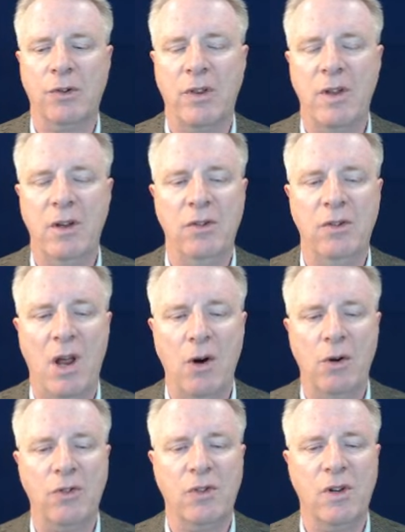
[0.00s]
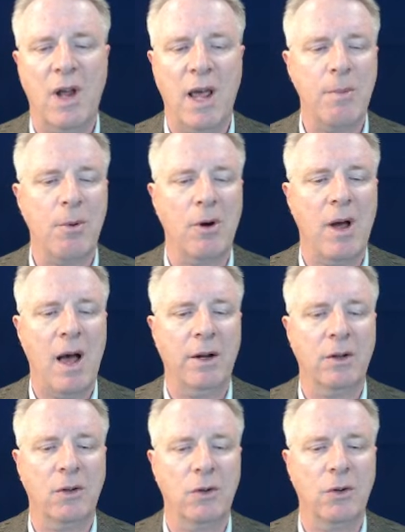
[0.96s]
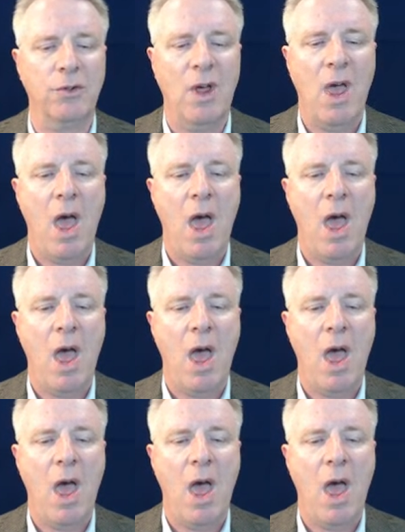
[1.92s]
and these nearest neighbor articles